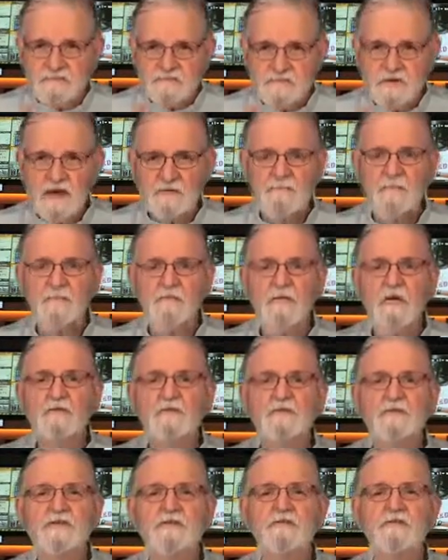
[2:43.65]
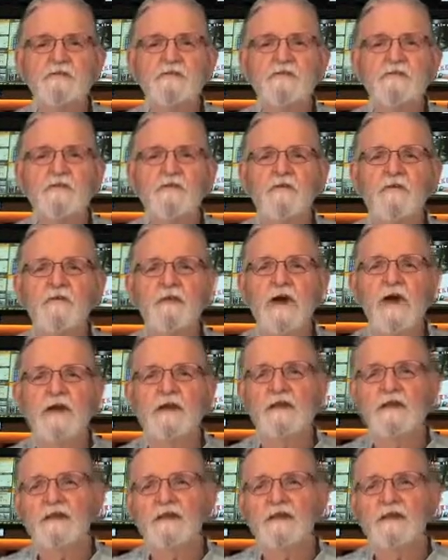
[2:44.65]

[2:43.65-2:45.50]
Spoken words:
kept them marching toward the goal line.